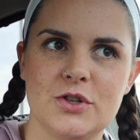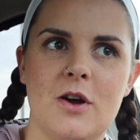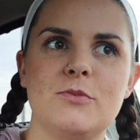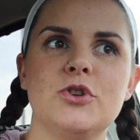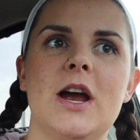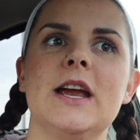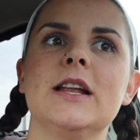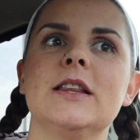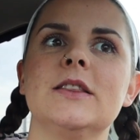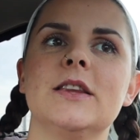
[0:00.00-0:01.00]
So I'm
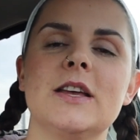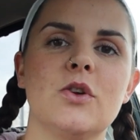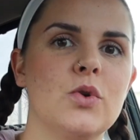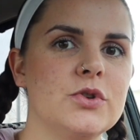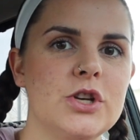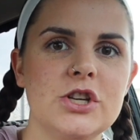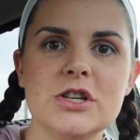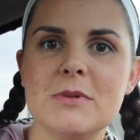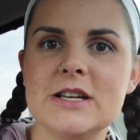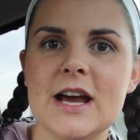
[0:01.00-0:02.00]
trying like the whole
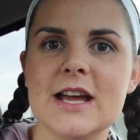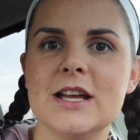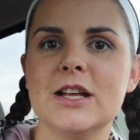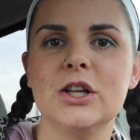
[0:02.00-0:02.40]
changing my diet.